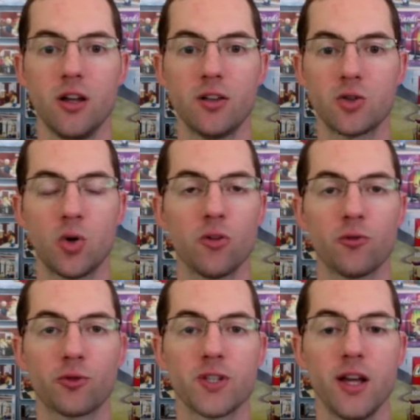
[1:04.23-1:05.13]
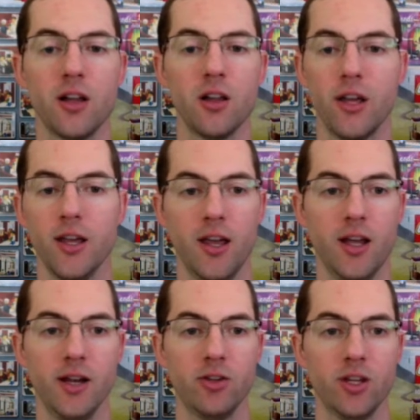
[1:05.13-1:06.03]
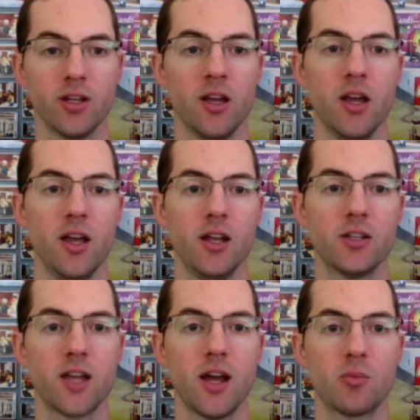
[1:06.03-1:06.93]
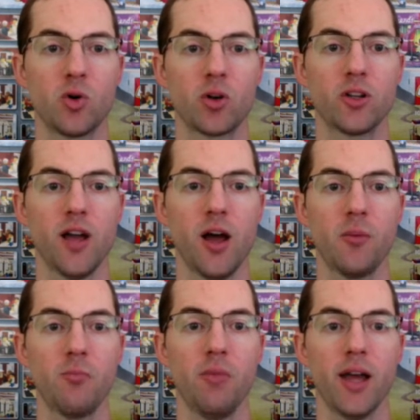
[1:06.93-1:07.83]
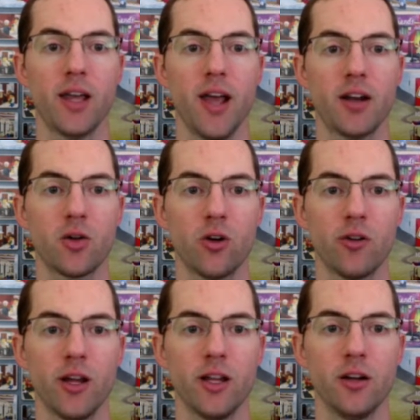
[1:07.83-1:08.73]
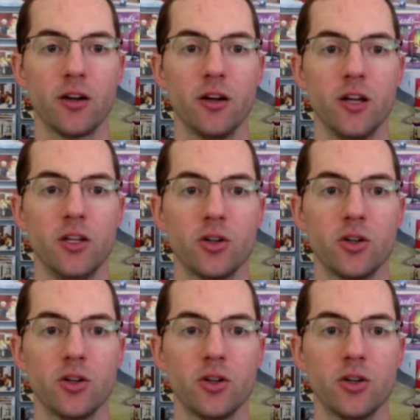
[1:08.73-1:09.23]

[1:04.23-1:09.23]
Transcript: total for sale, and everything. And it's got it broken down by category right here. You